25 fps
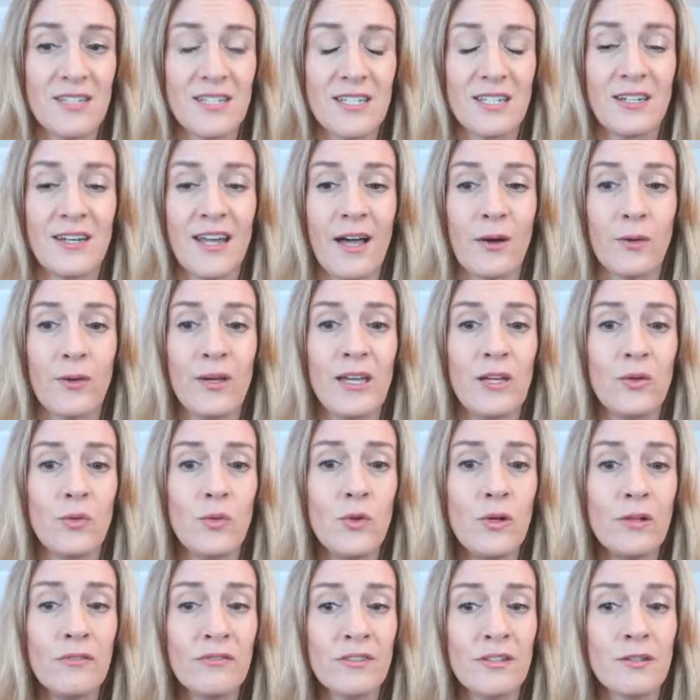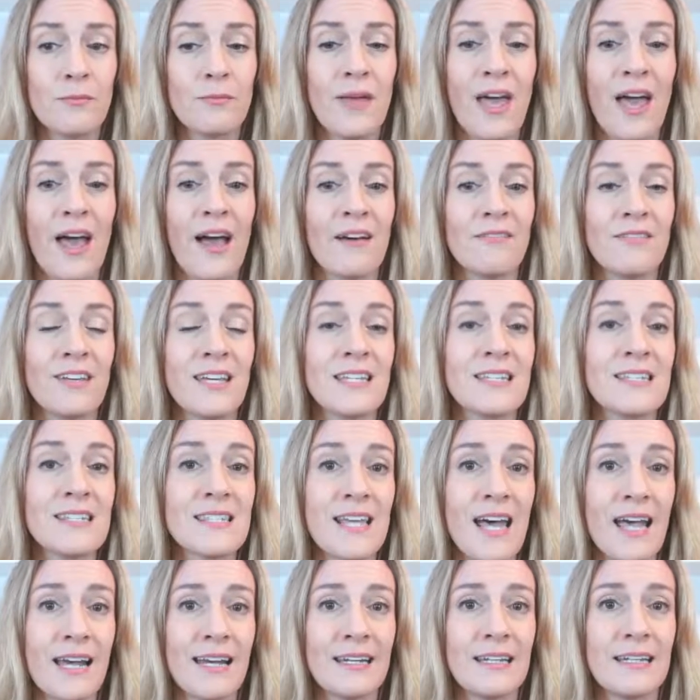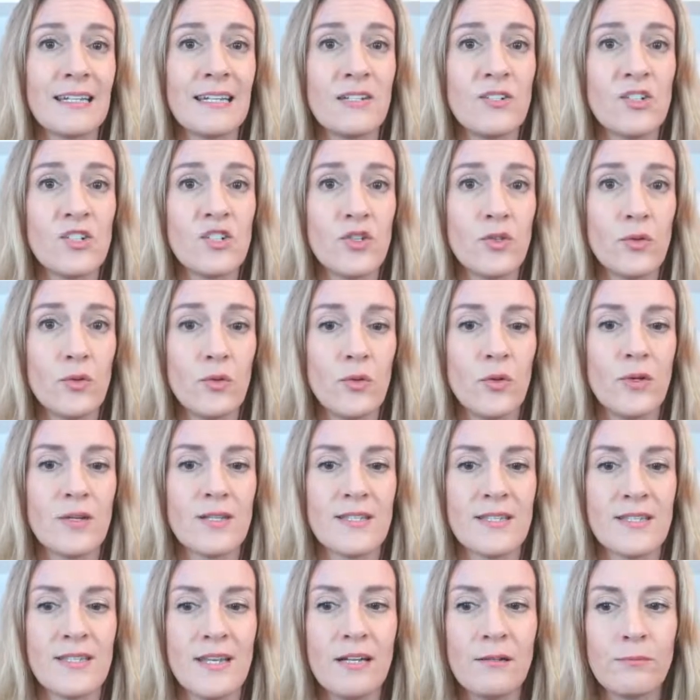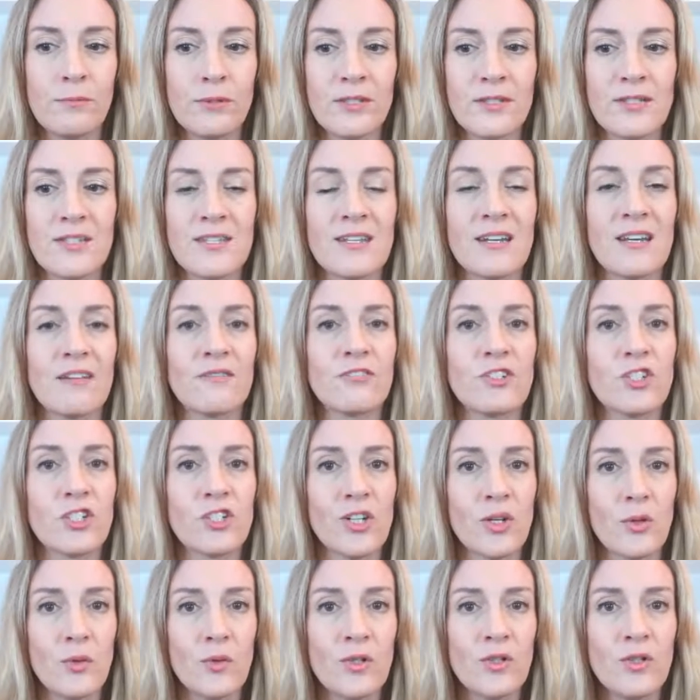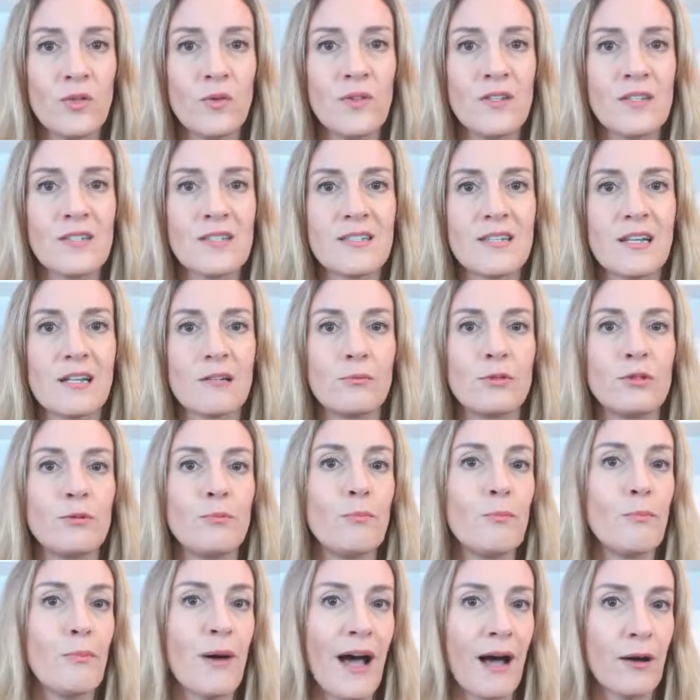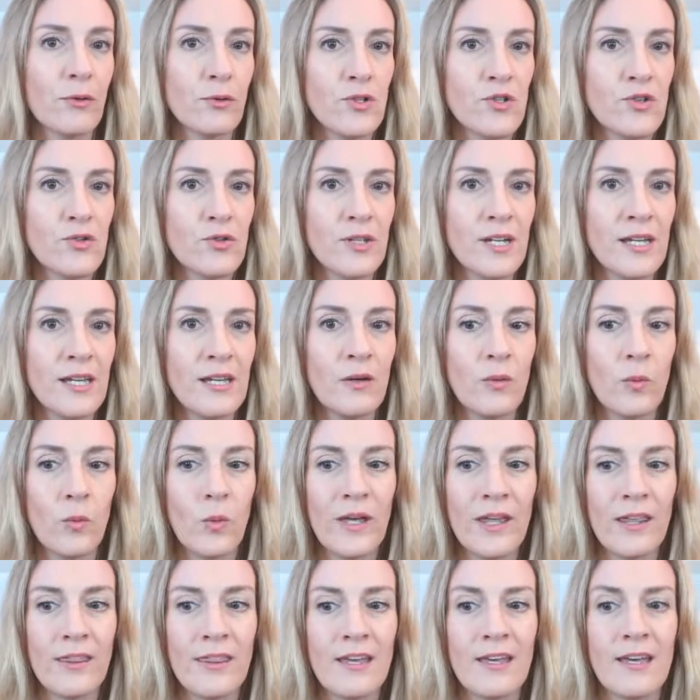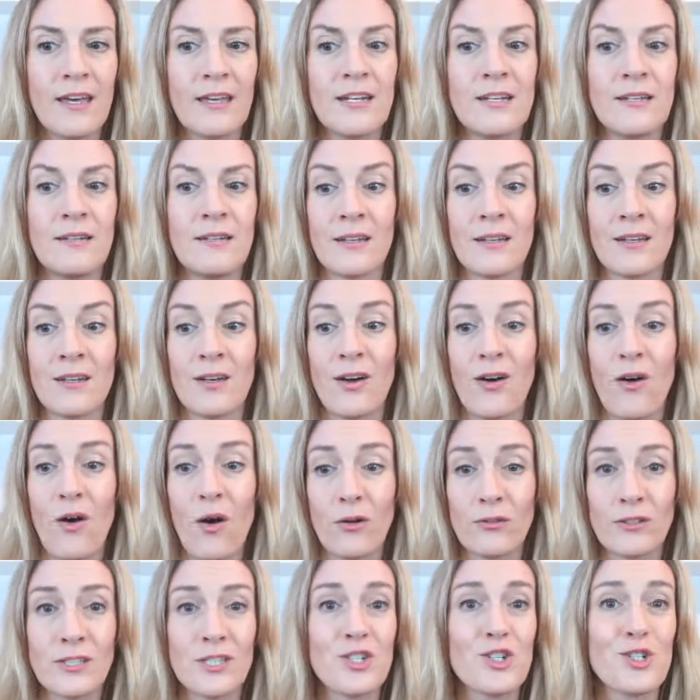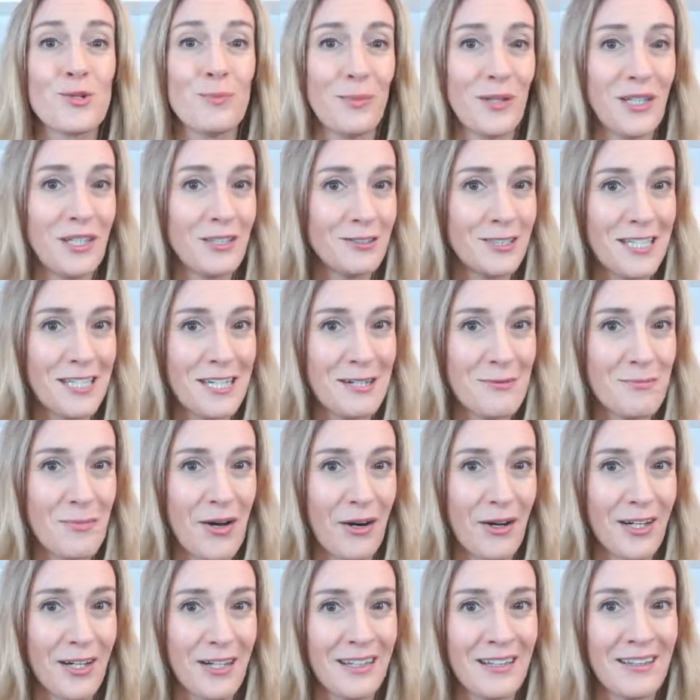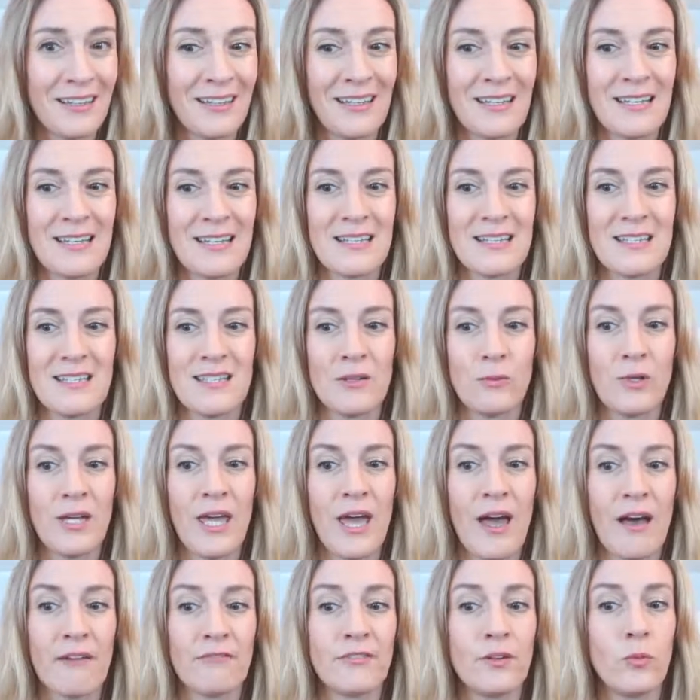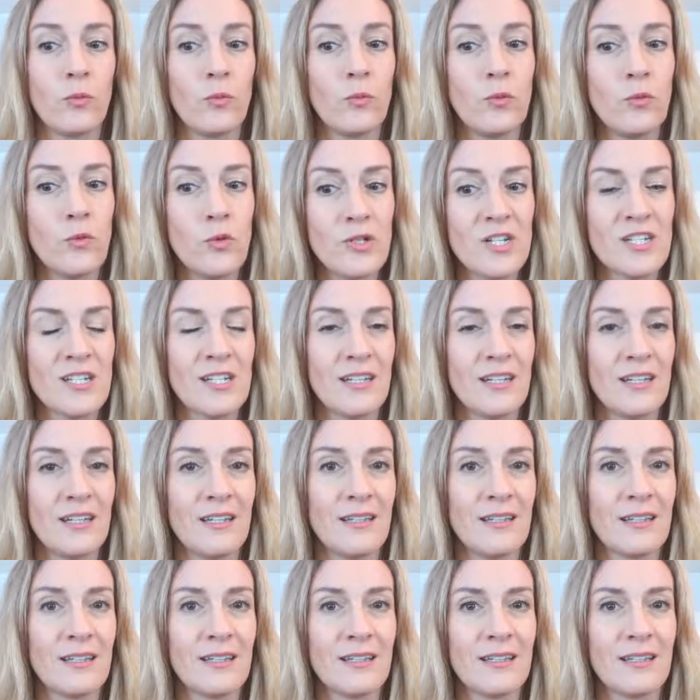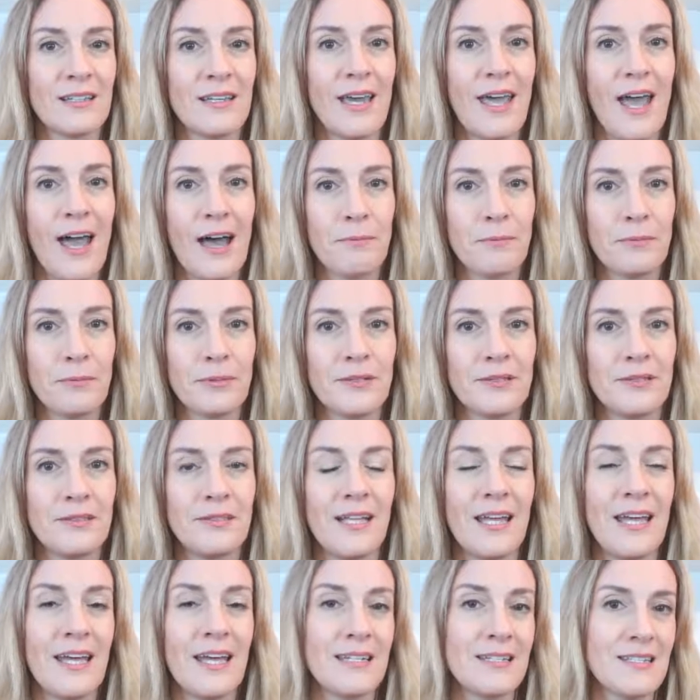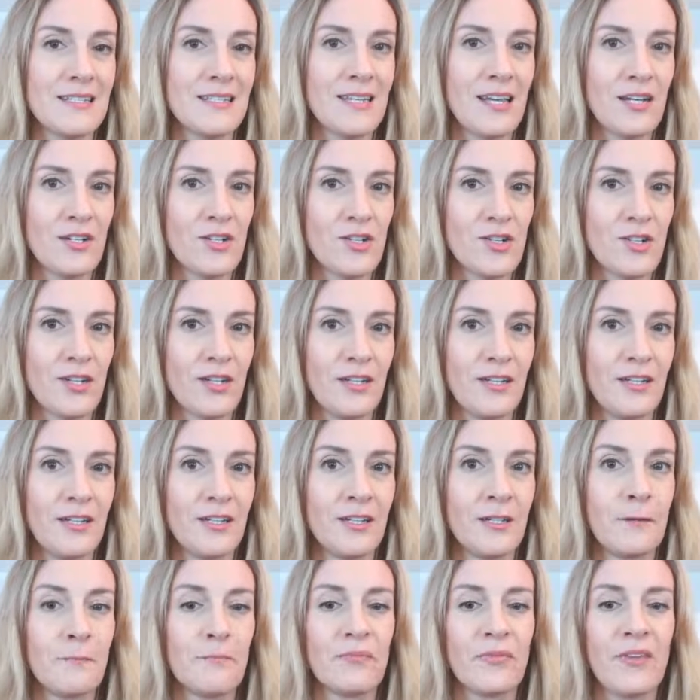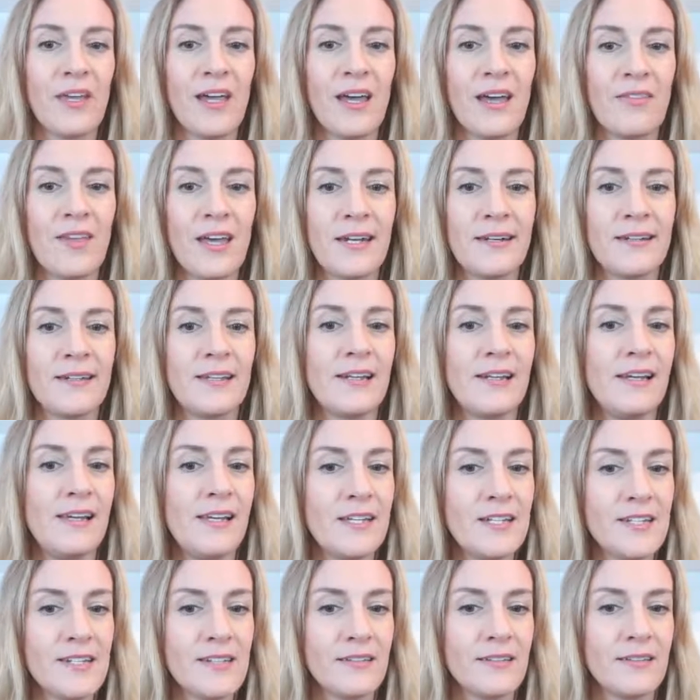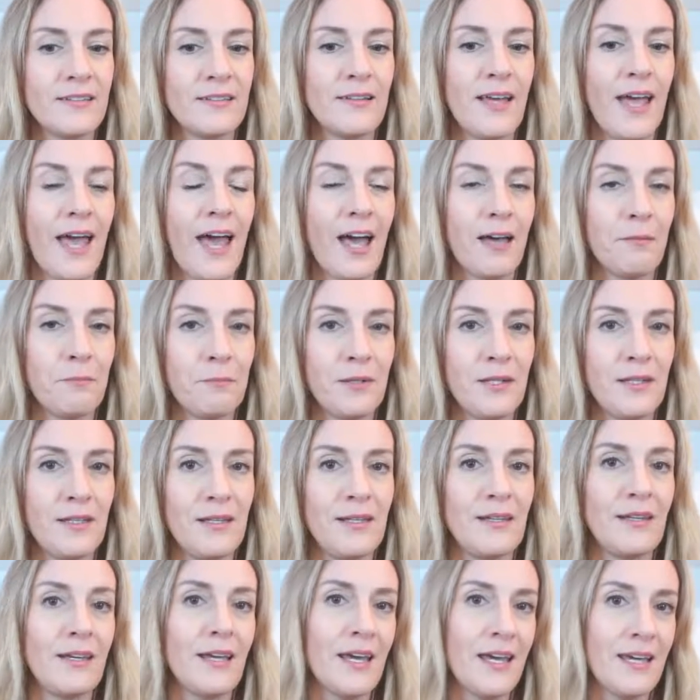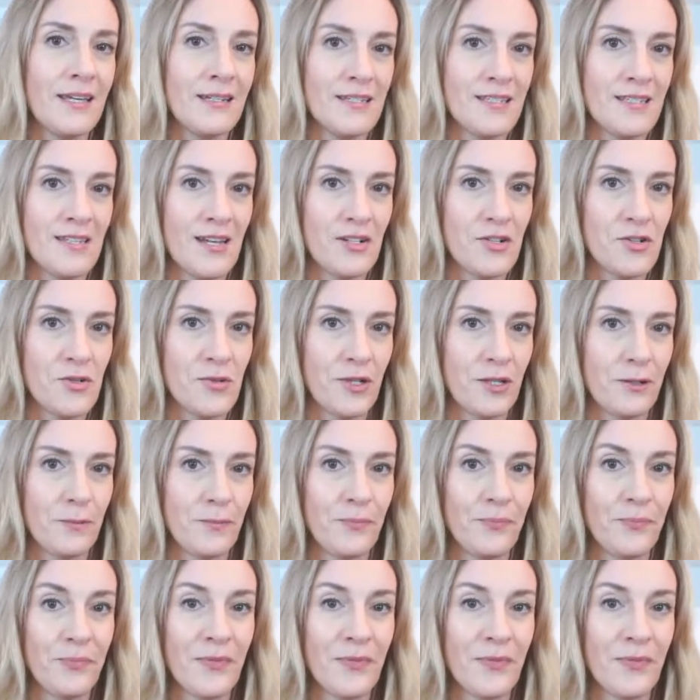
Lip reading: Now, and all of them have exactly 2 syllables, and I've shown you the syllable boundary with an orange period mark. So we have water, apple, etc., and then little, happy, etc.